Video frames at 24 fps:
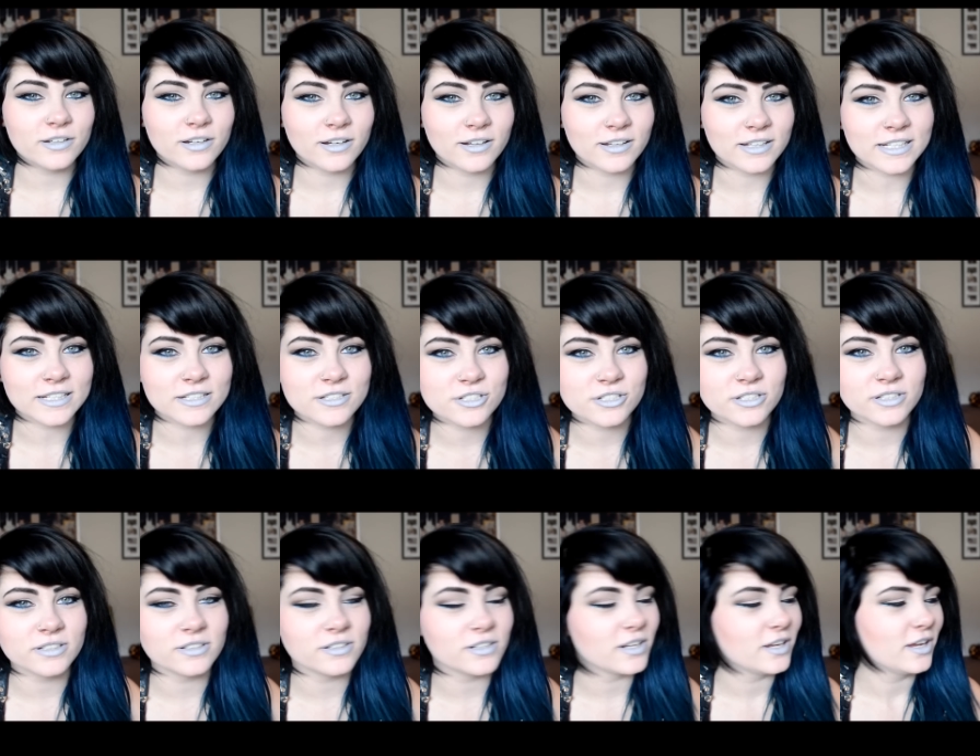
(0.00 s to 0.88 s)

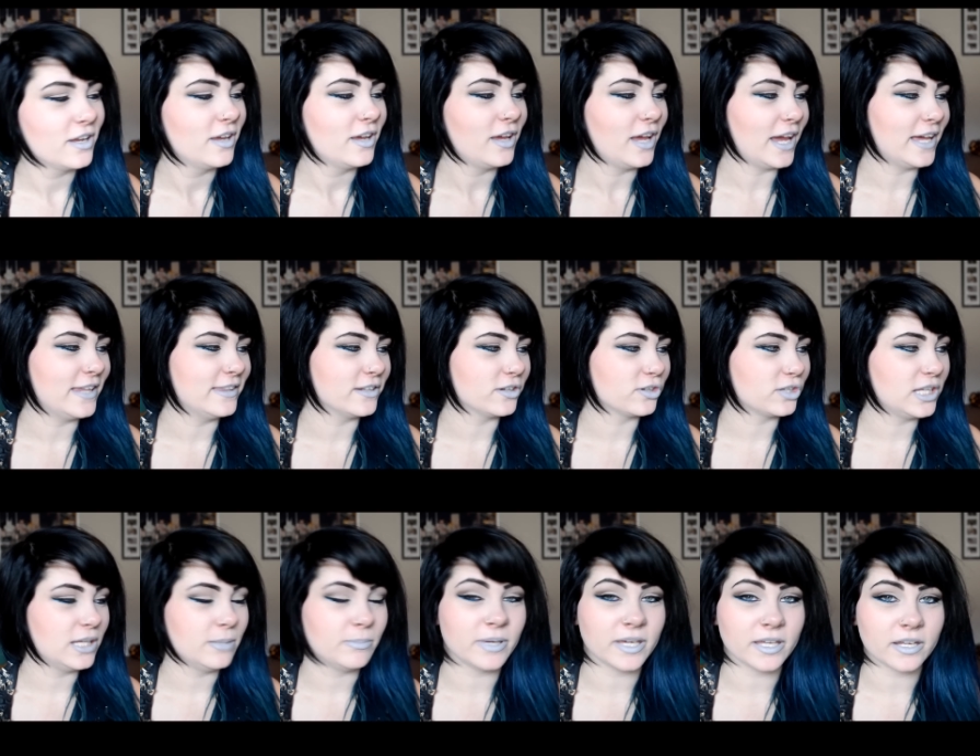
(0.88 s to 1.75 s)
collection, and they're
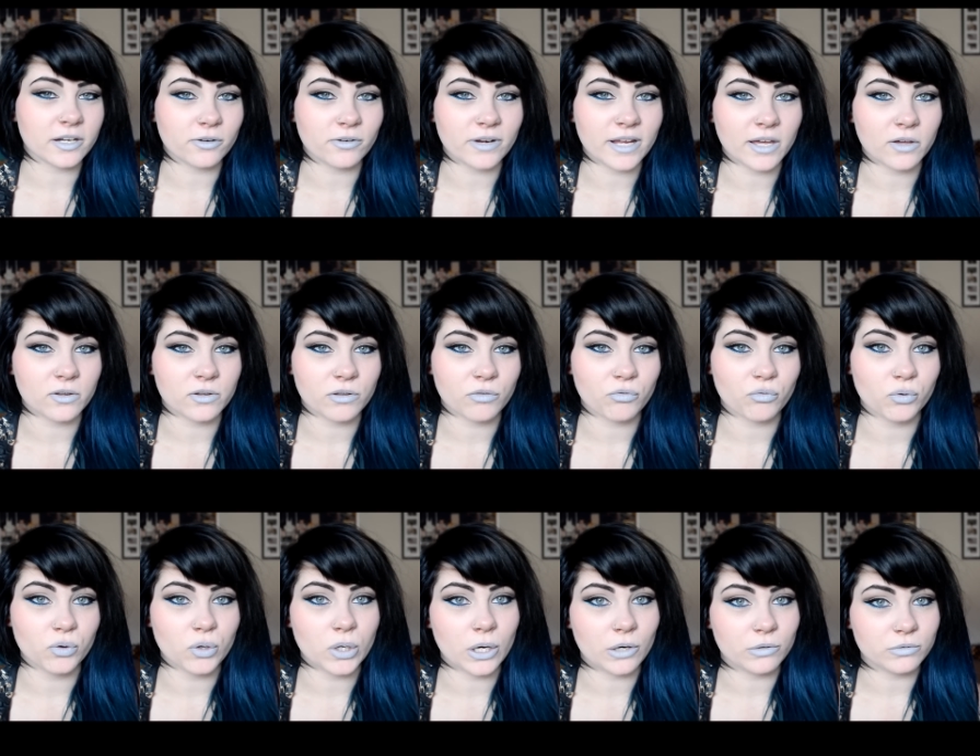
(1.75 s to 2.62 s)
keeping it around
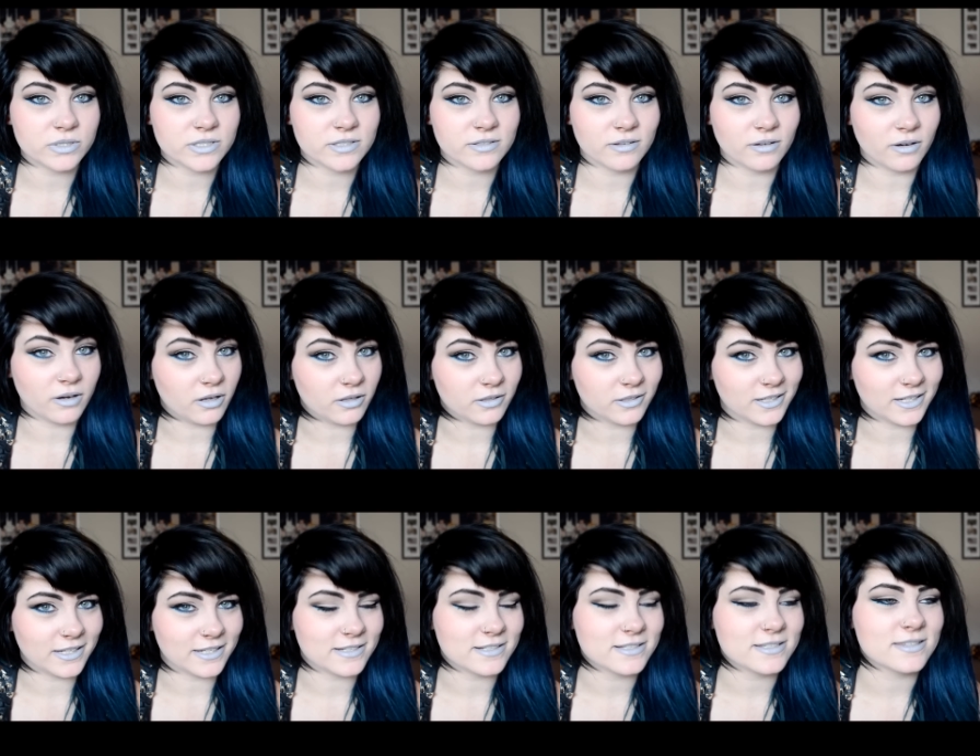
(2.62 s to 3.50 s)
throughout the
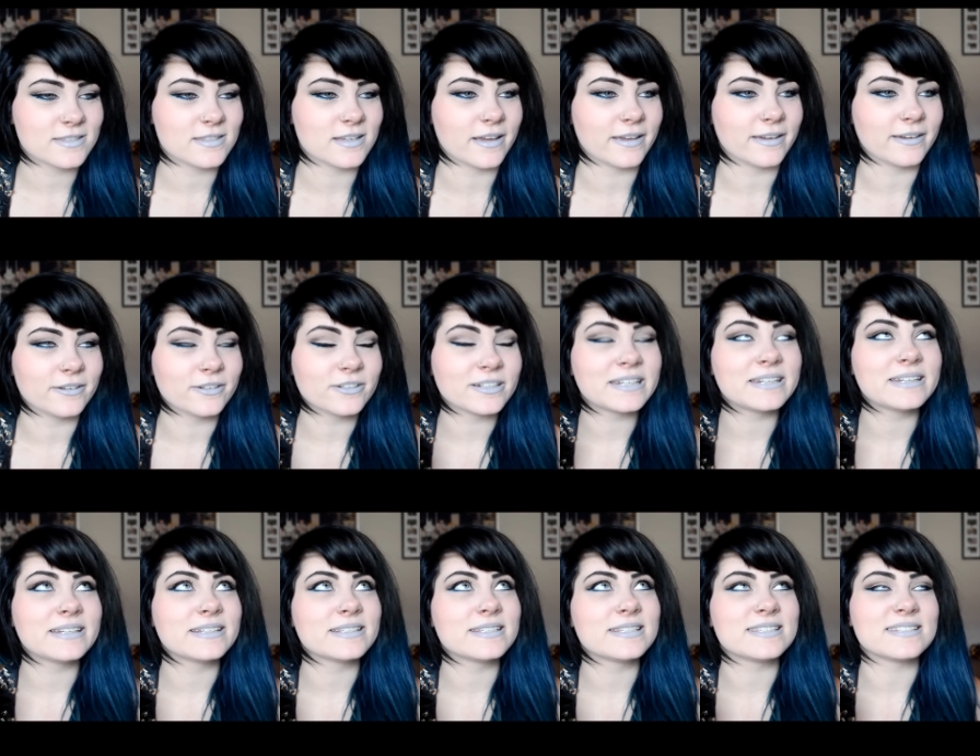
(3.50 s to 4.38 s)
holidays. Thank
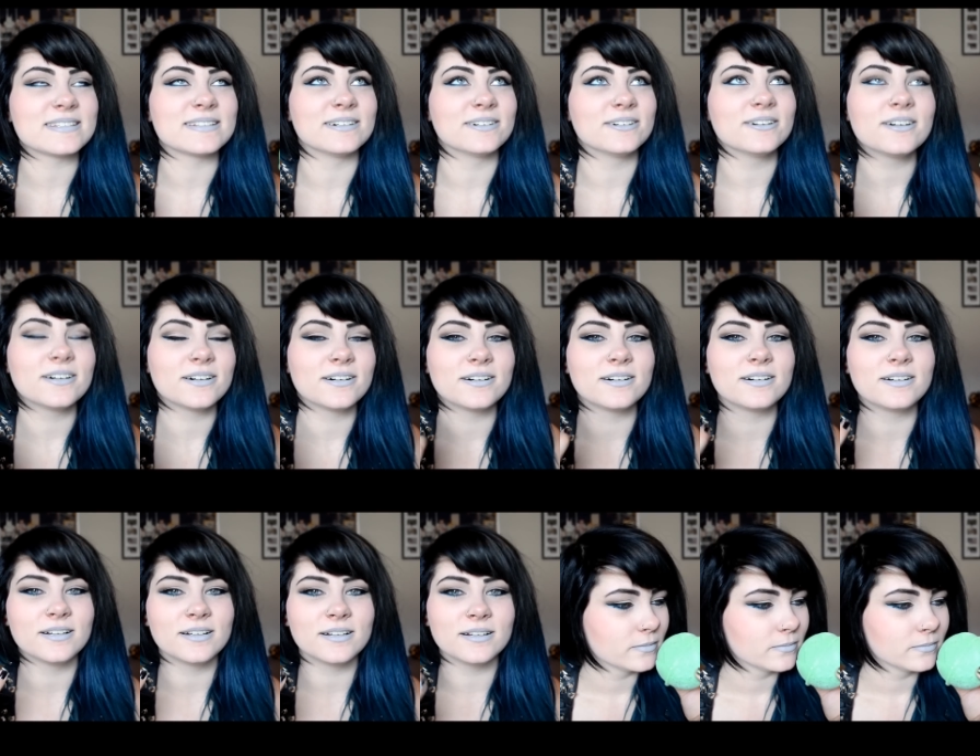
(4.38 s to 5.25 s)
goodness.
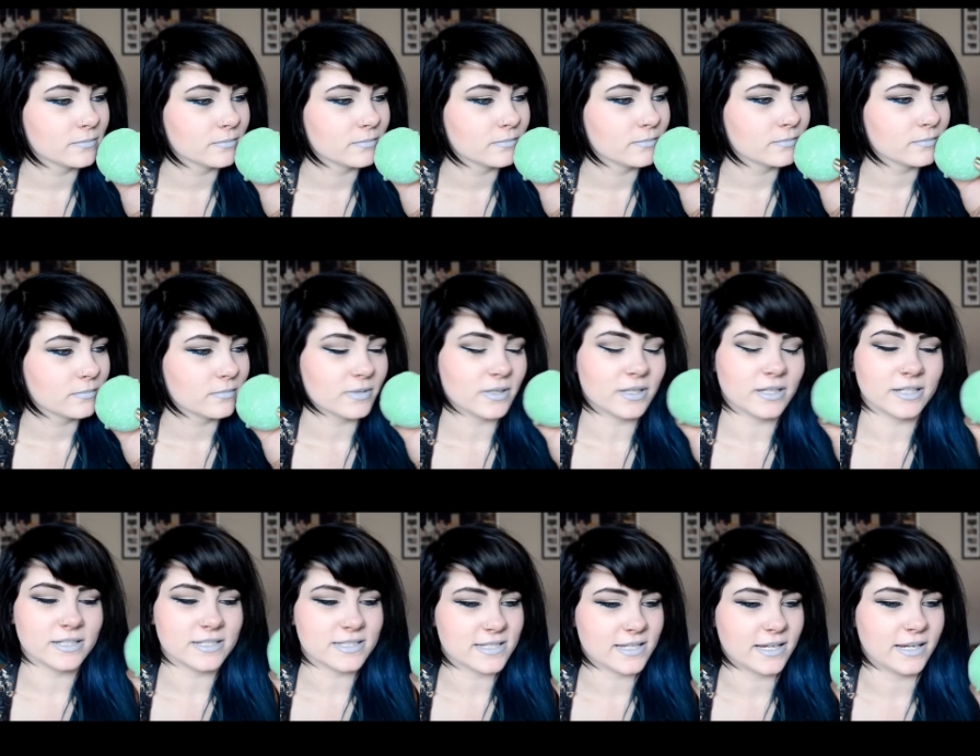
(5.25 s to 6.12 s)
Oh, it
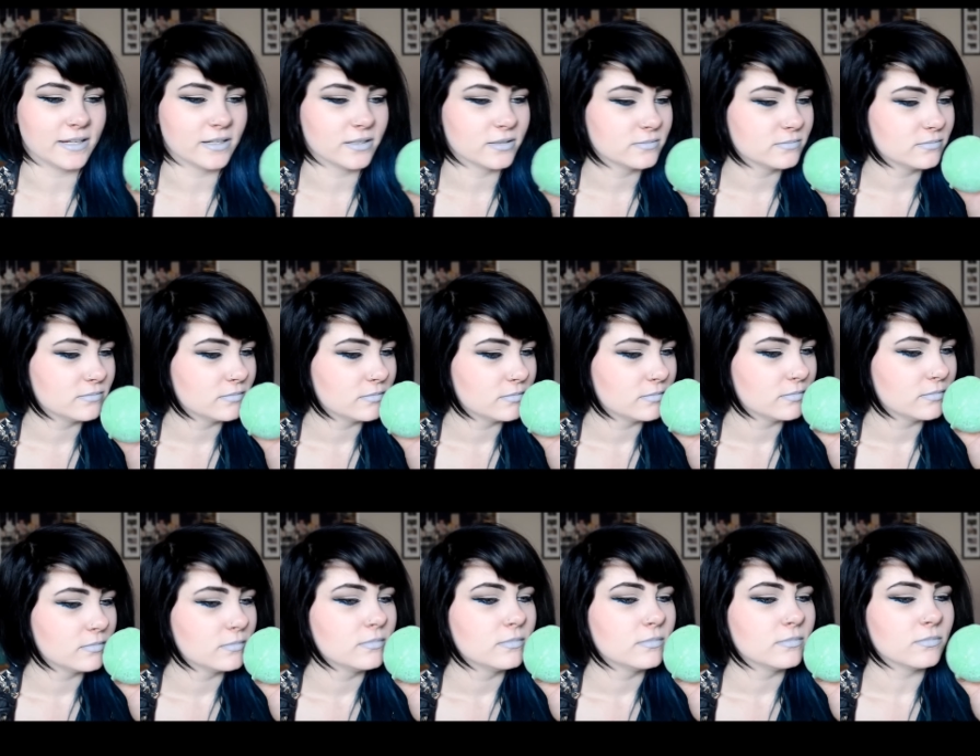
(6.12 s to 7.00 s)
is like
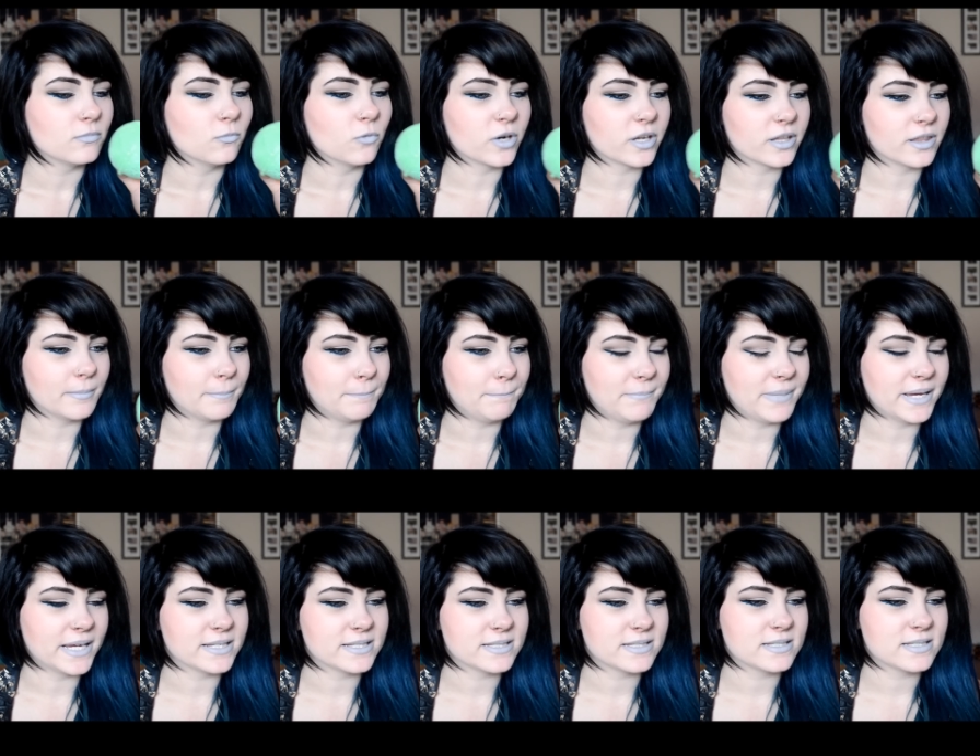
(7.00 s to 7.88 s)
one of the
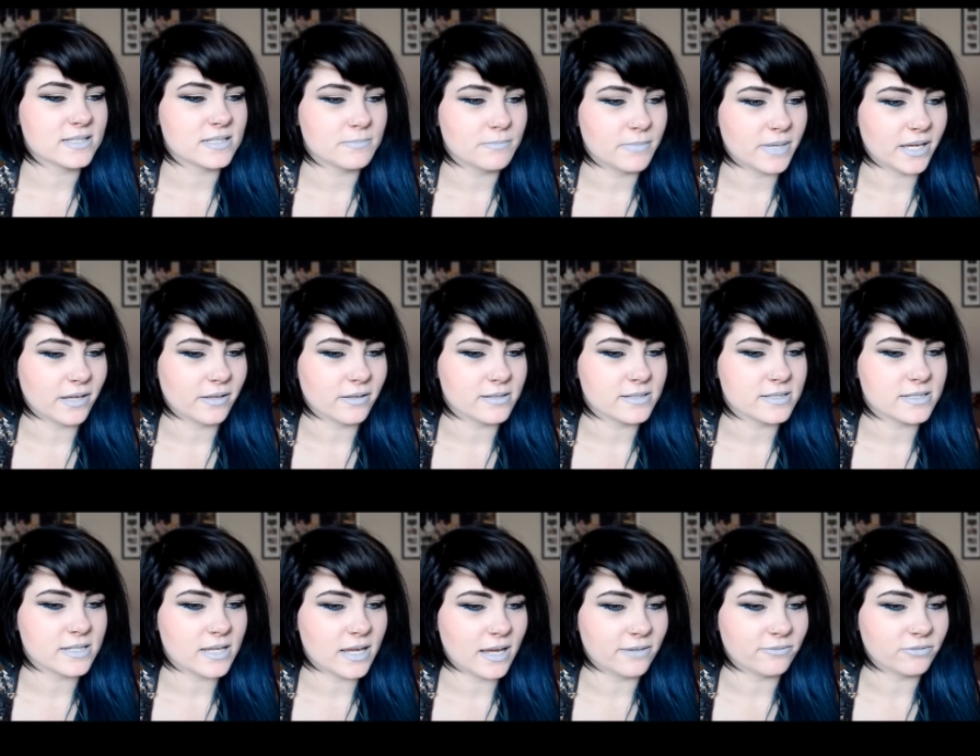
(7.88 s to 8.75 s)
best
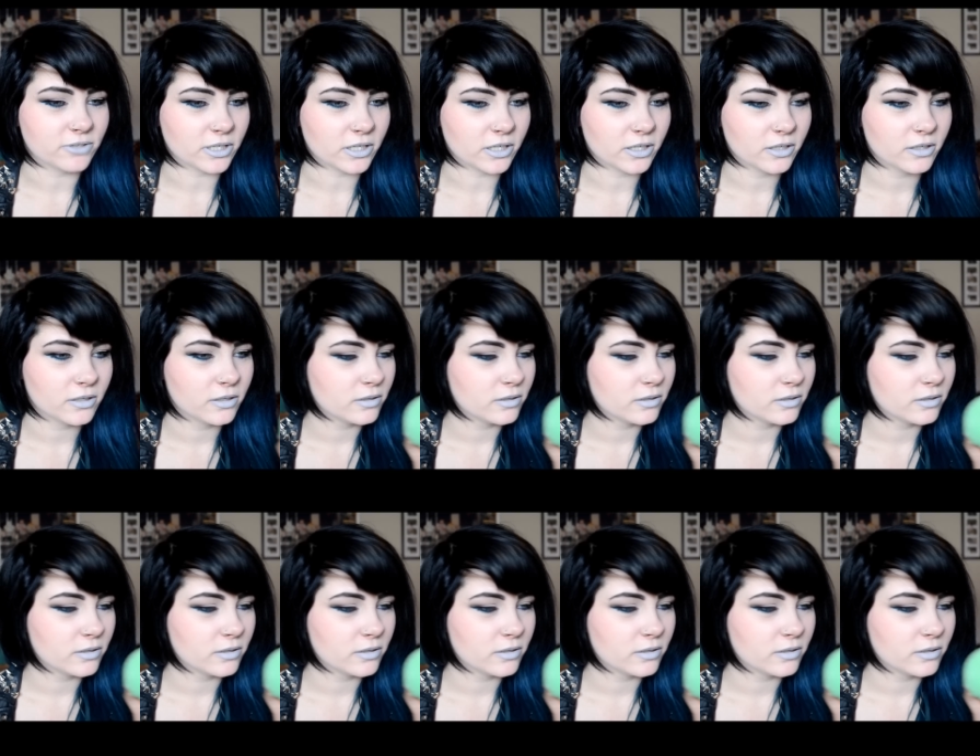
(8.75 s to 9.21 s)
smells ever.